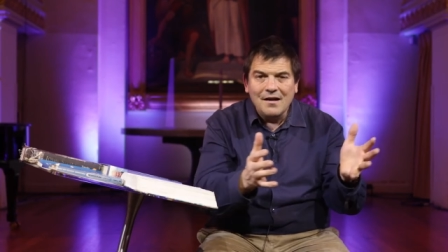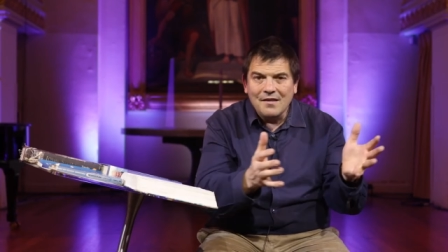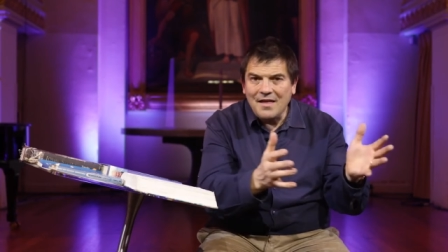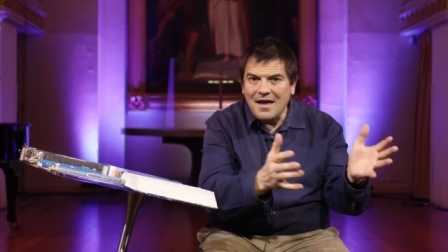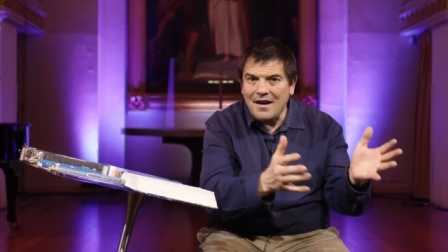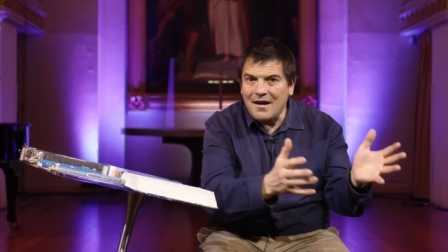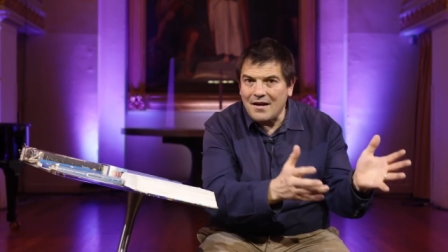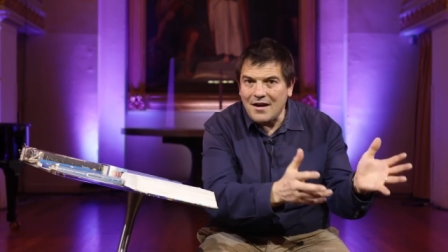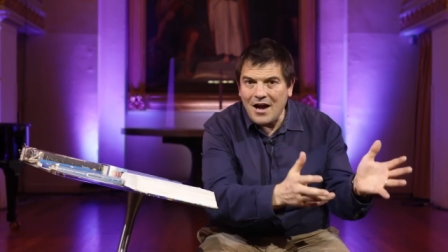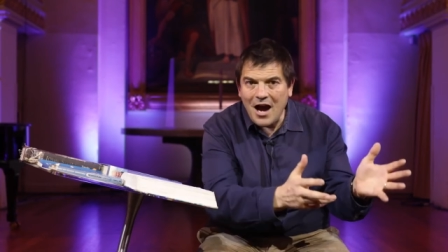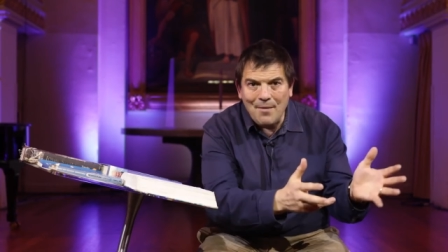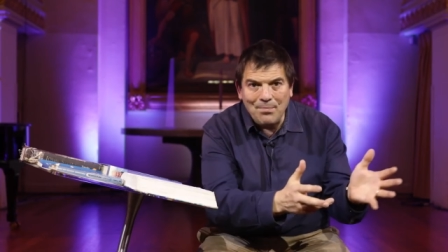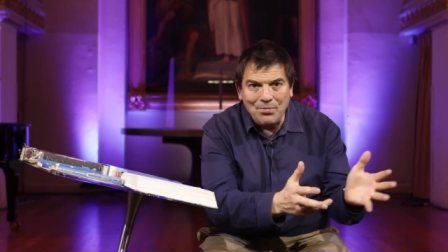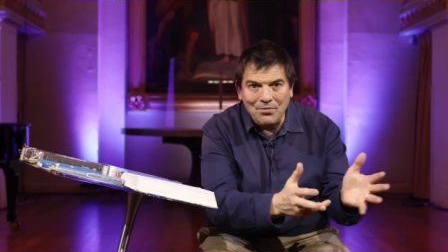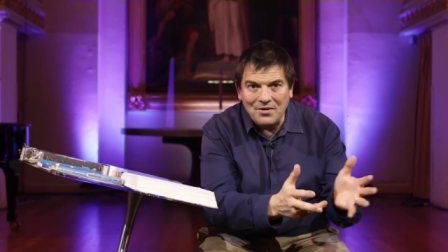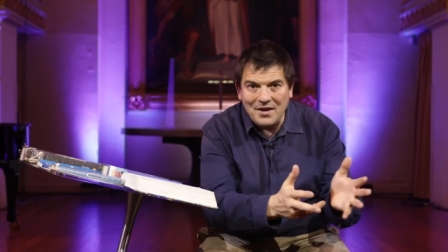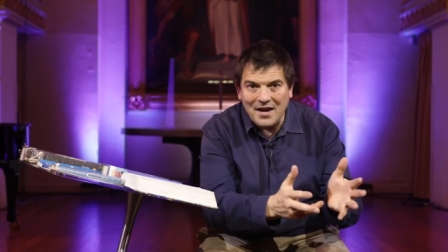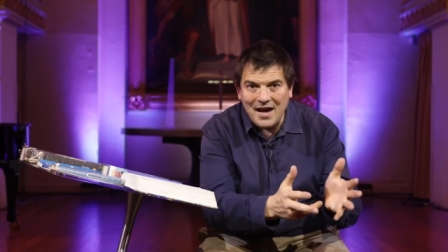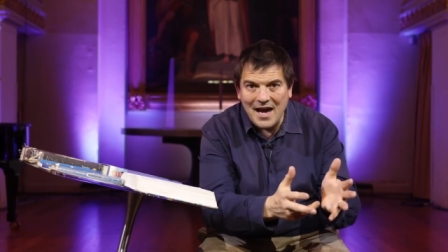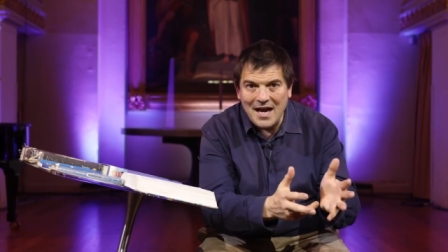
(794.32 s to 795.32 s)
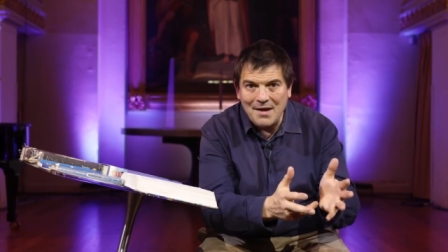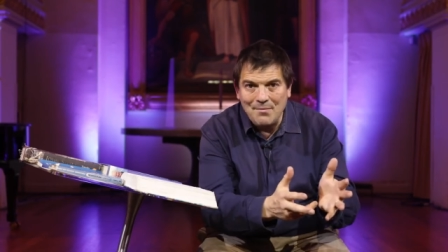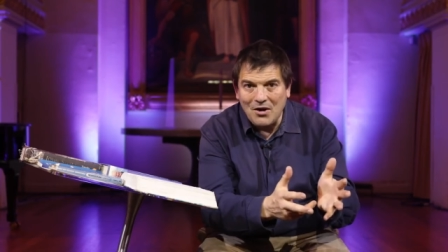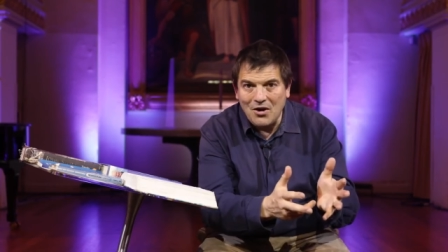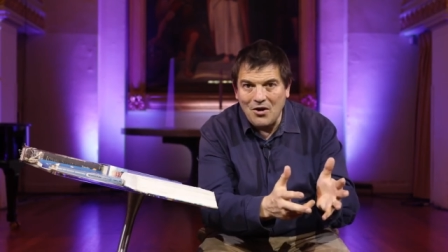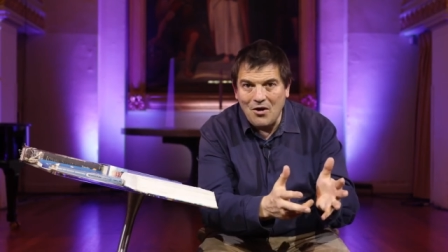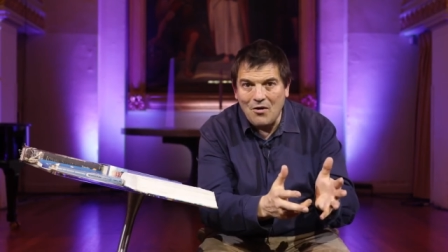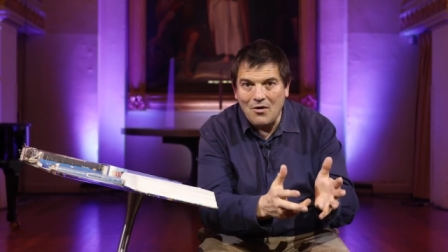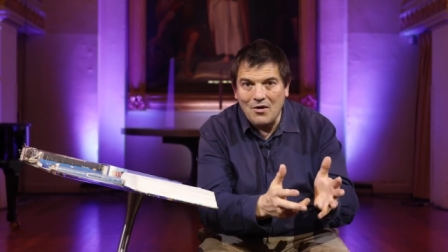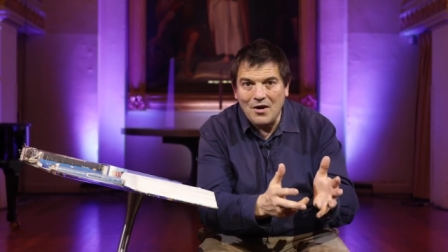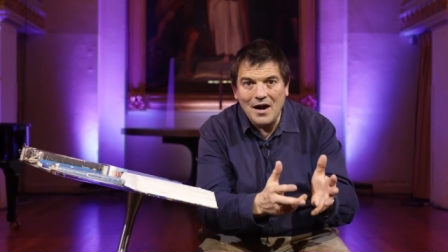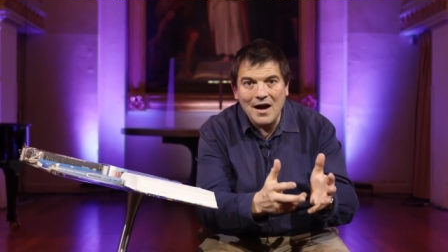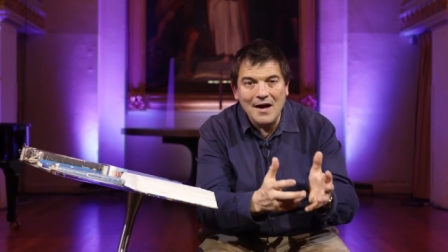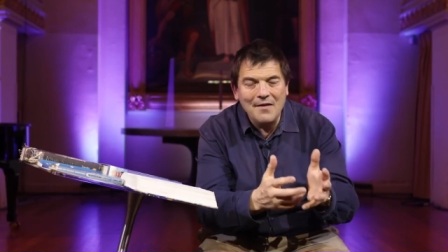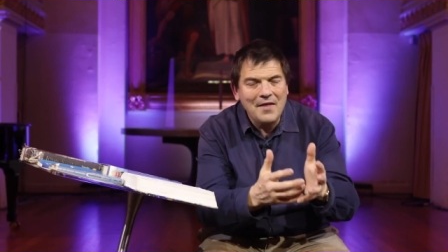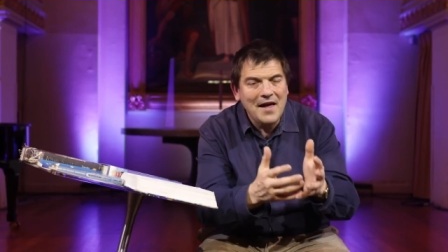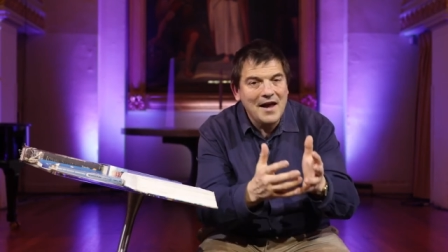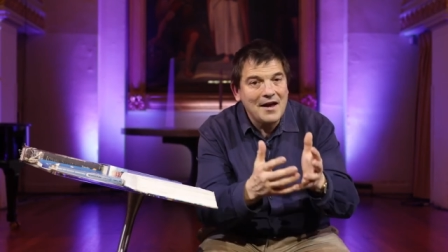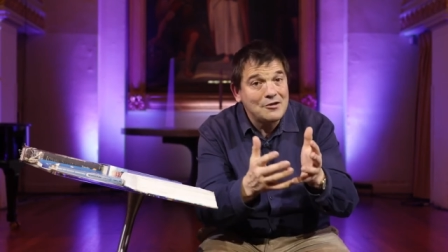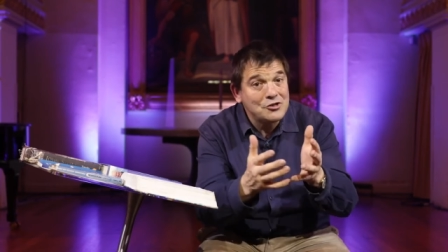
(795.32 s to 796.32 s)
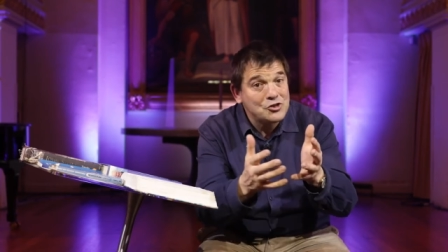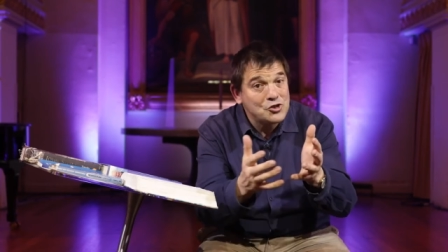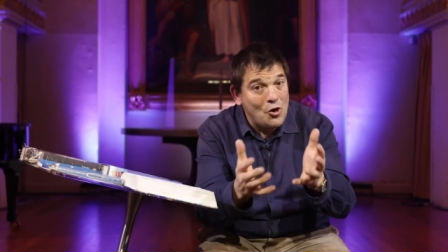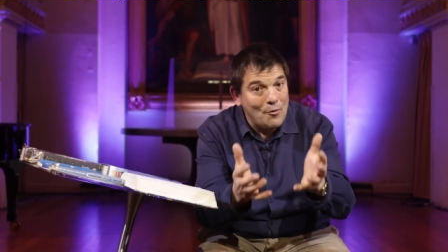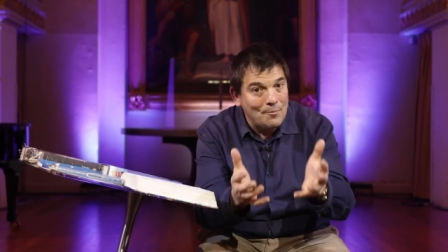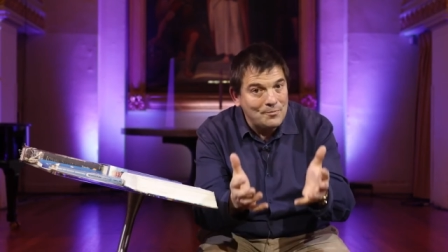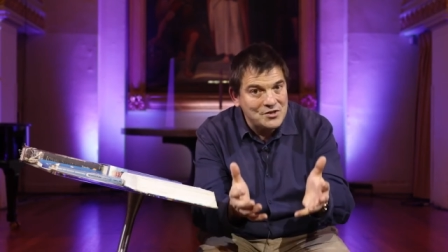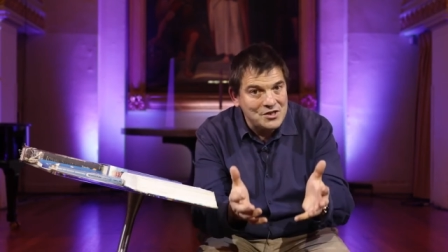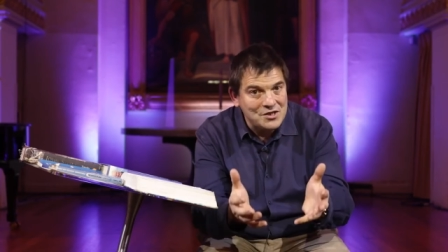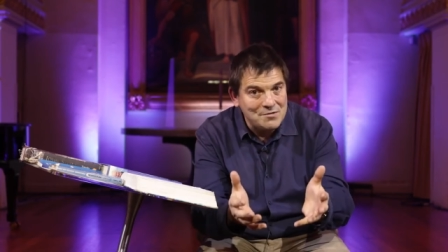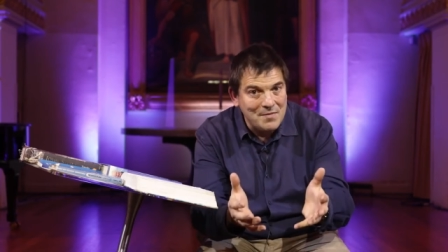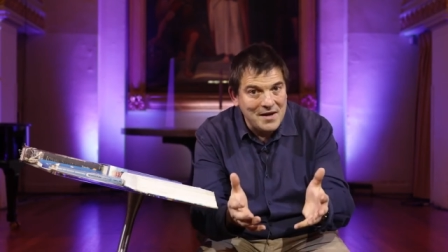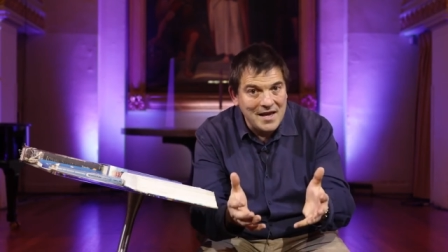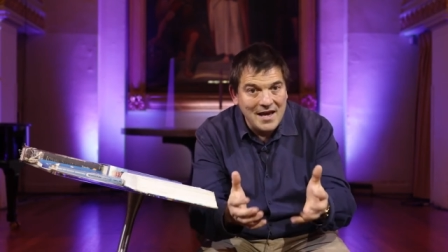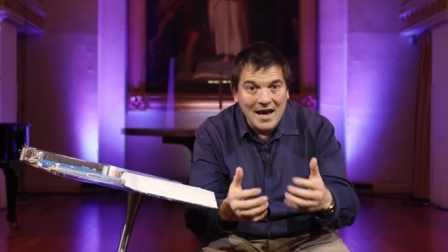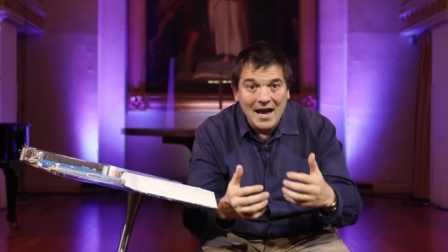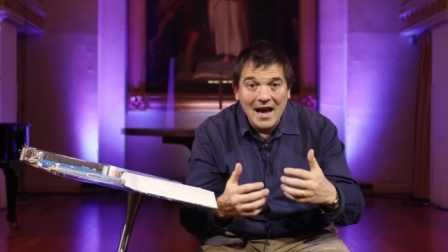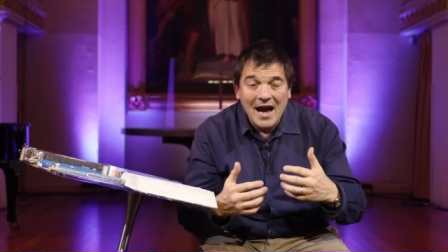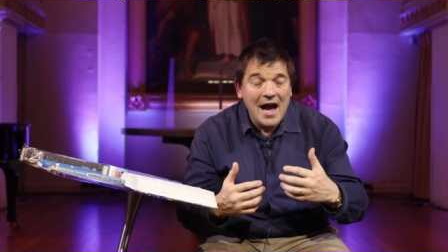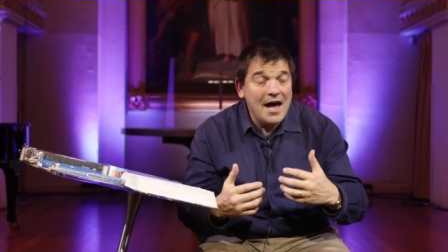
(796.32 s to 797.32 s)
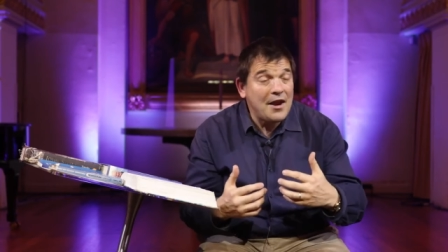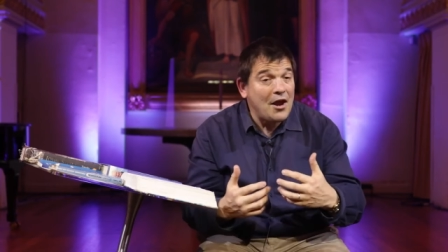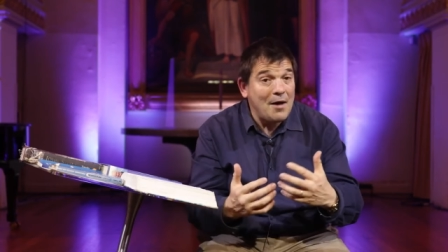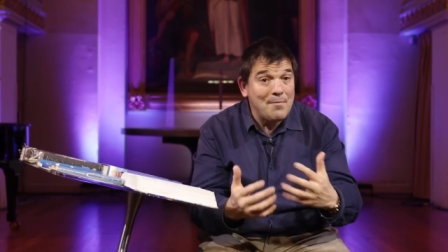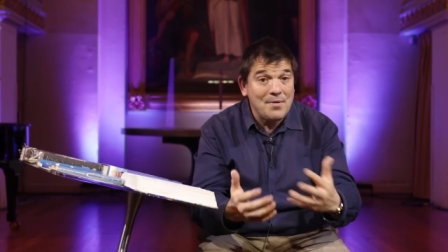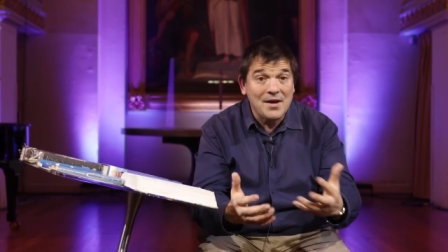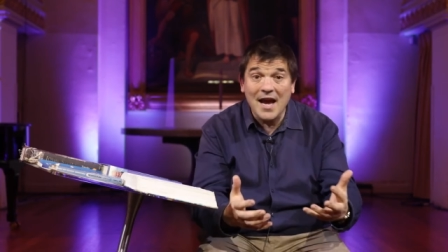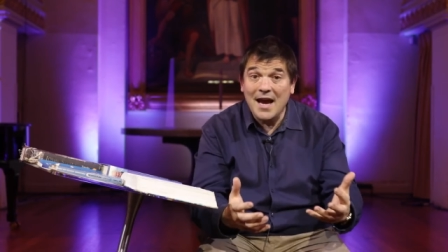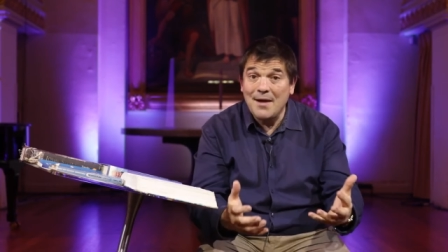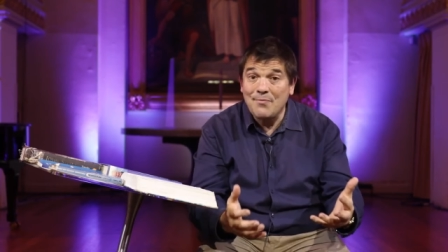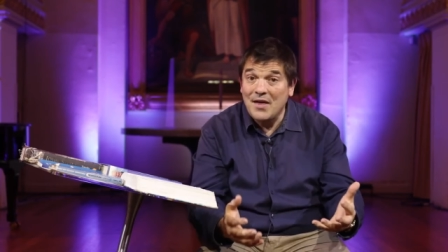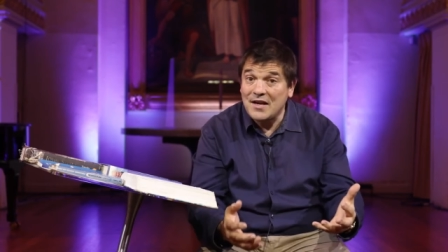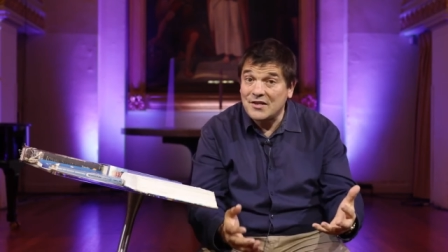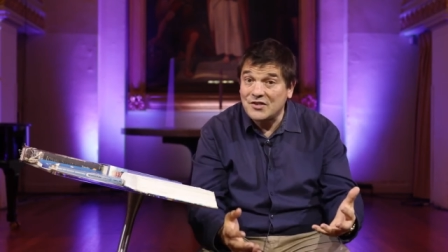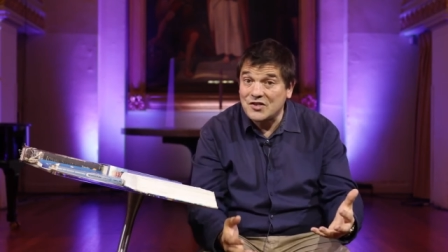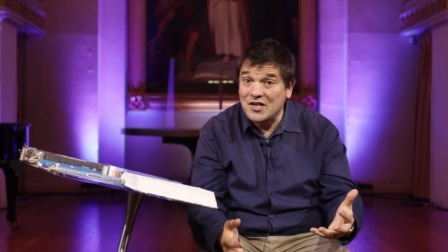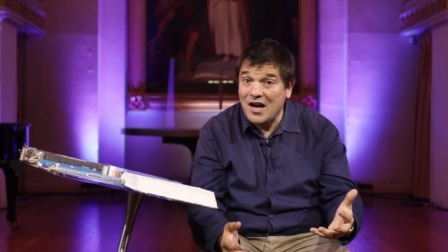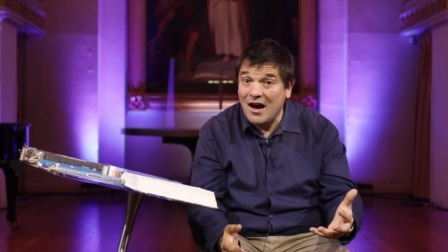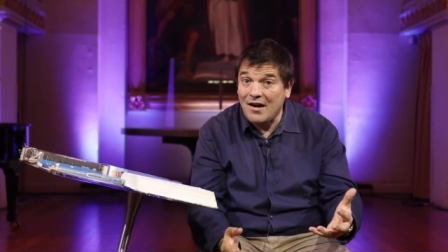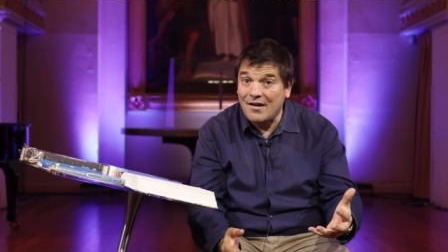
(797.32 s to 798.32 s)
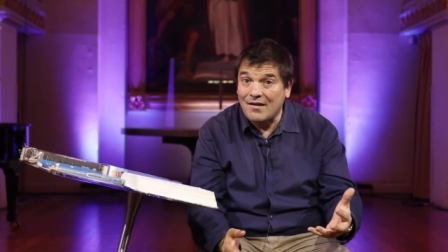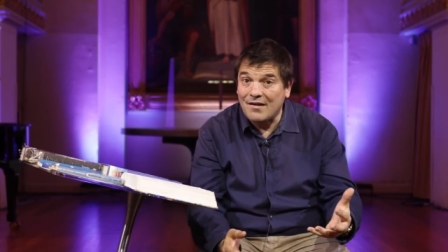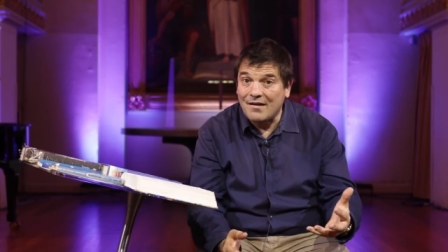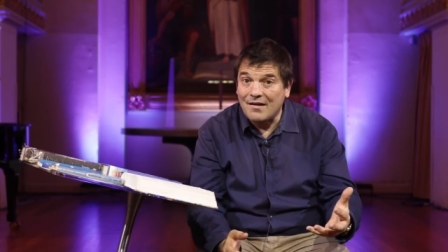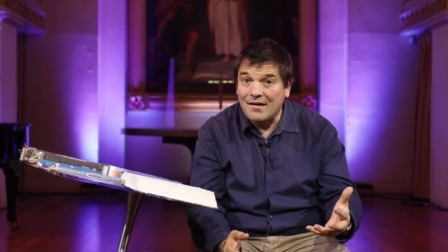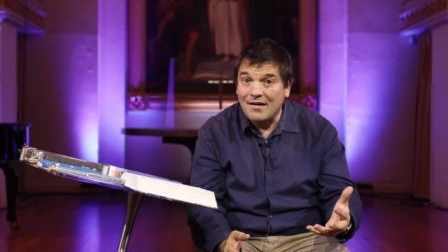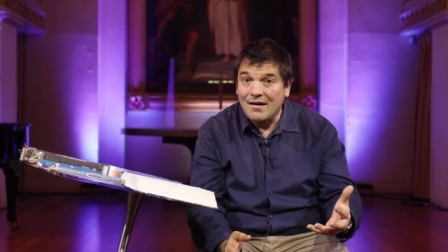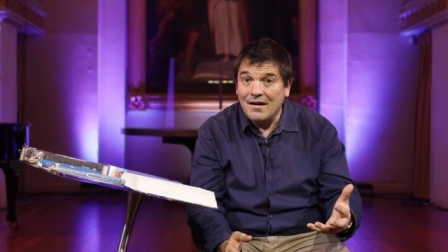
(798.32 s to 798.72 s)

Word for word: Then a couple came along and they adopted me, and I became their son.